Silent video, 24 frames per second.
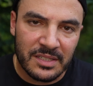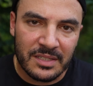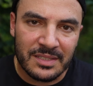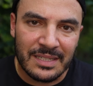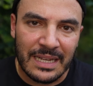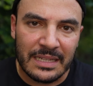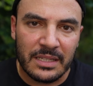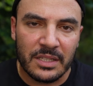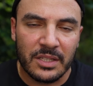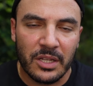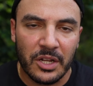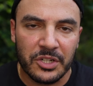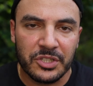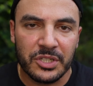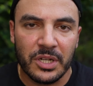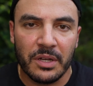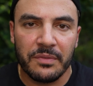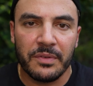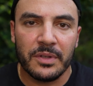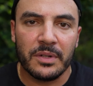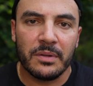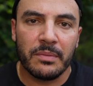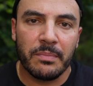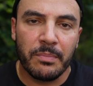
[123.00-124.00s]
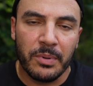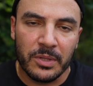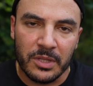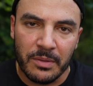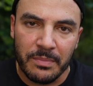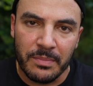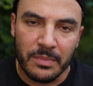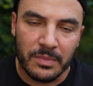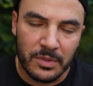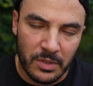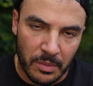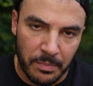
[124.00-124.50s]
inside the Dutch oven, put
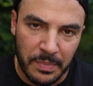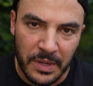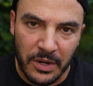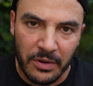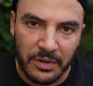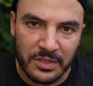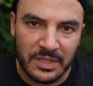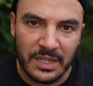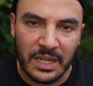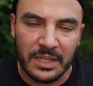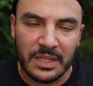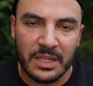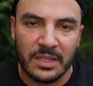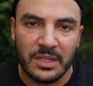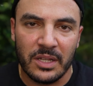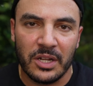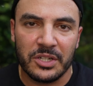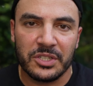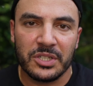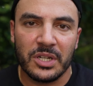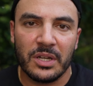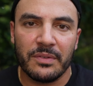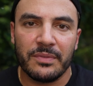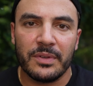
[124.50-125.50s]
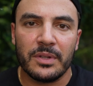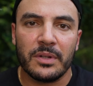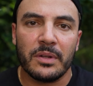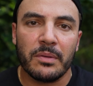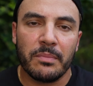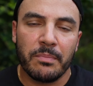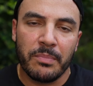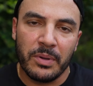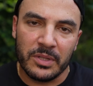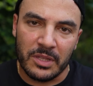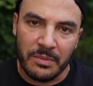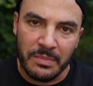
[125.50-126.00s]
the beer inside the Dutch oven,
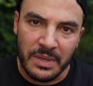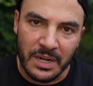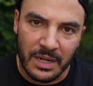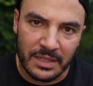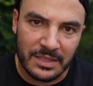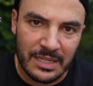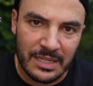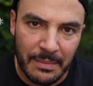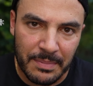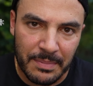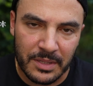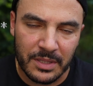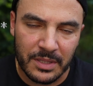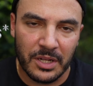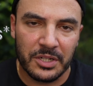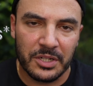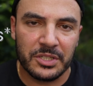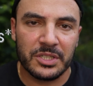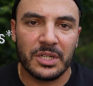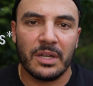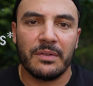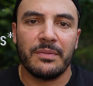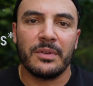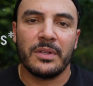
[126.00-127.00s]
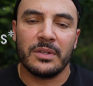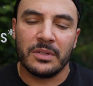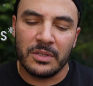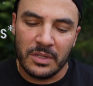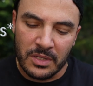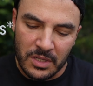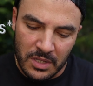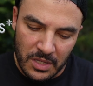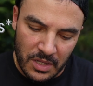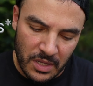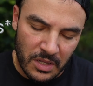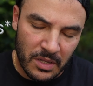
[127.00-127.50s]
put the meat on top of the Dutch oven,
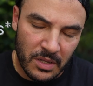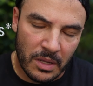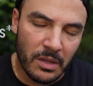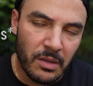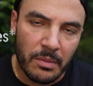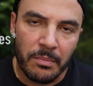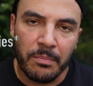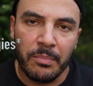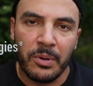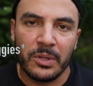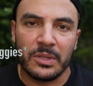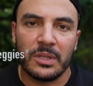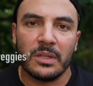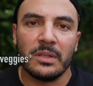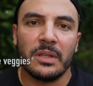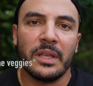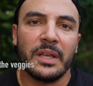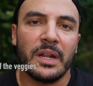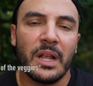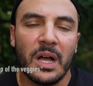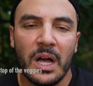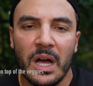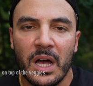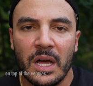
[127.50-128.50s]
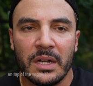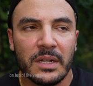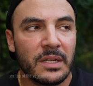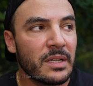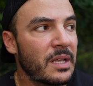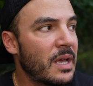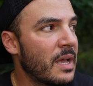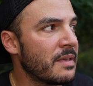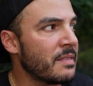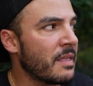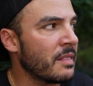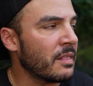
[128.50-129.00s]
put the lid on,
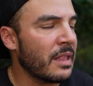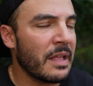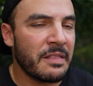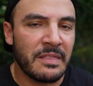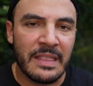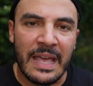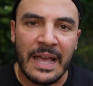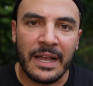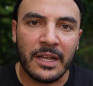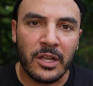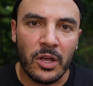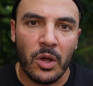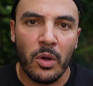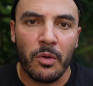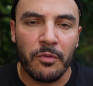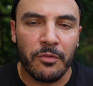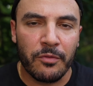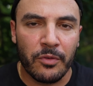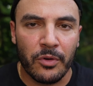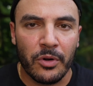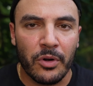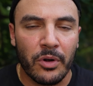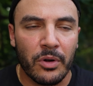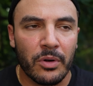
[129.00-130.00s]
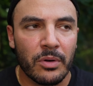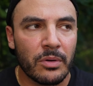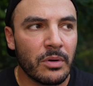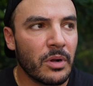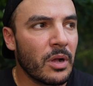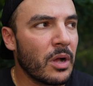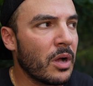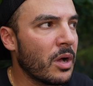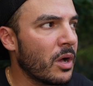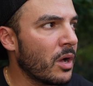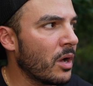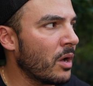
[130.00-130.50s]
and then let that go for
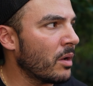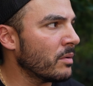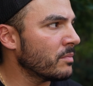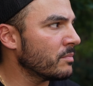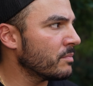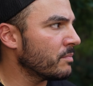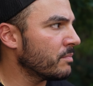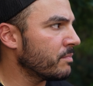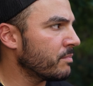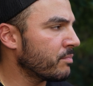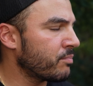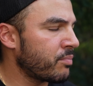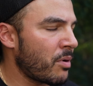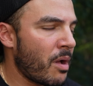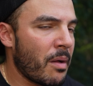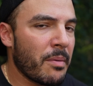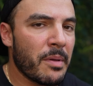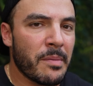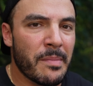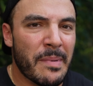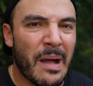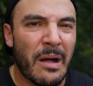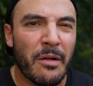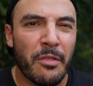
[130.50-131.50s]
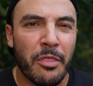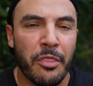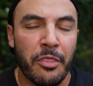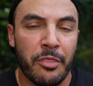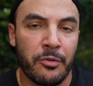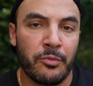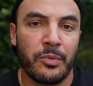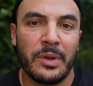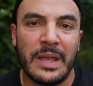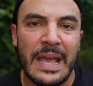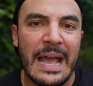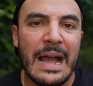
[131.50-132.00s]
probably about
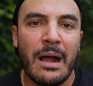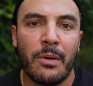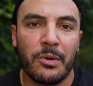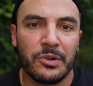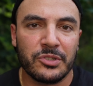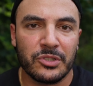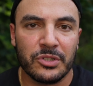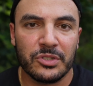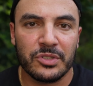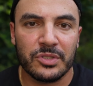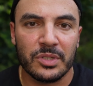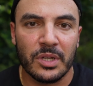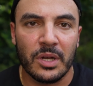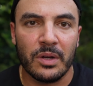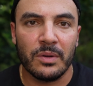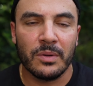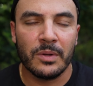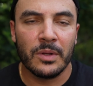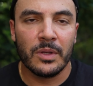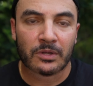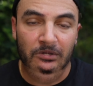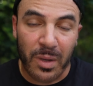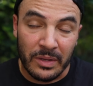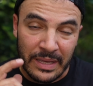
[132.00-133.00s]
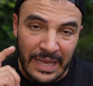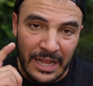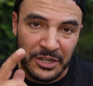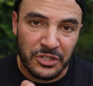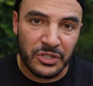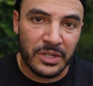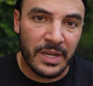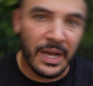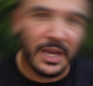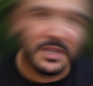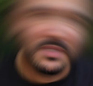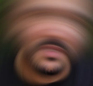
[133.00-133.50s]
3 hours or so. I'll catch you
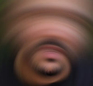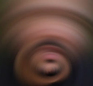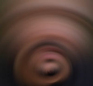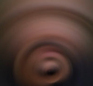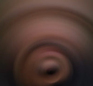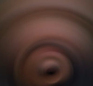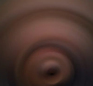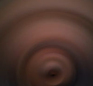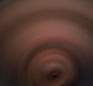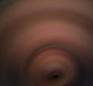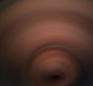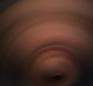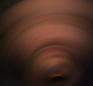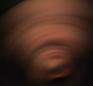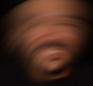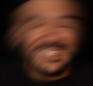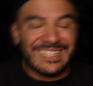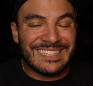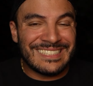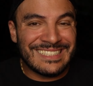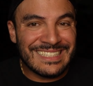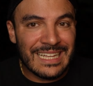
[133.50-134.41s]
guys then. All right, folks, it's